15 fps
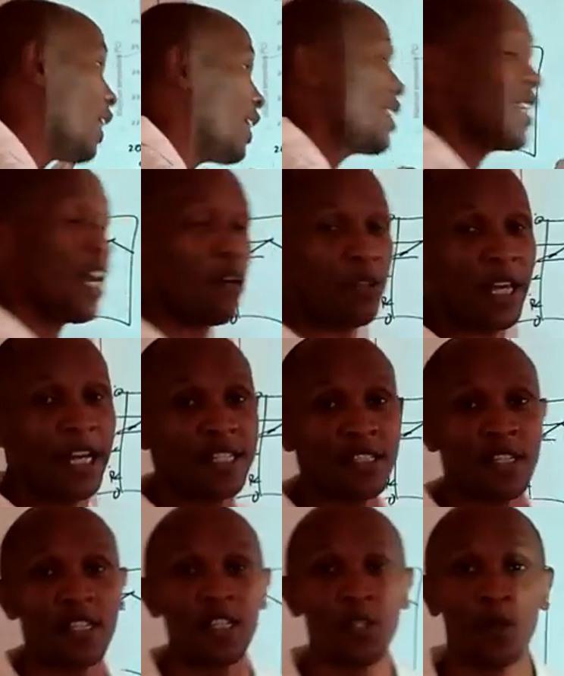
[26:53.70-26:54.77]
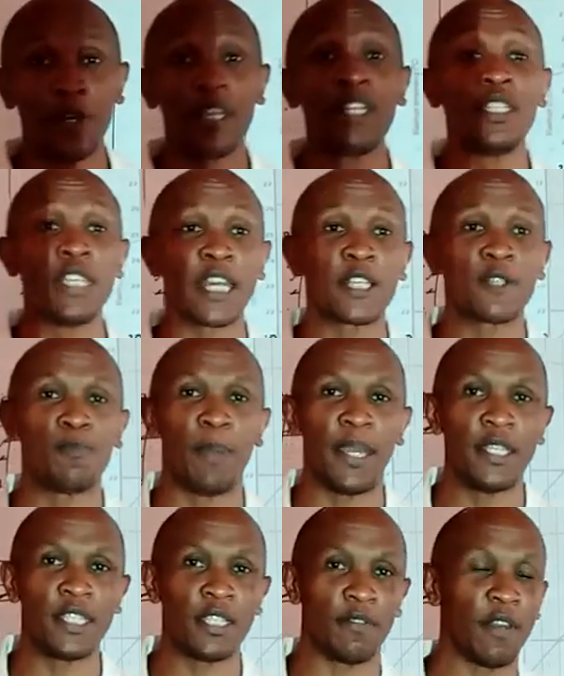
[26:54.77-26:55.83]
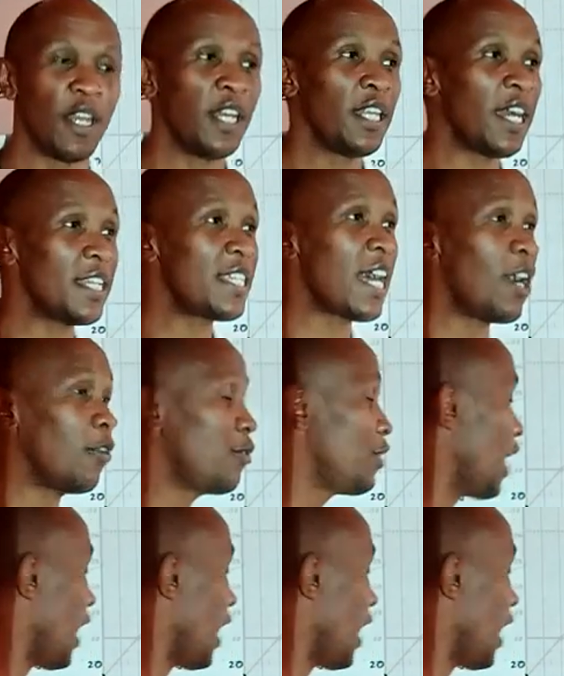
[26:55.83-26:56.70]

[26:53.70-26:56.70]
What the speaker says: that's how that 0 is expensive. That's how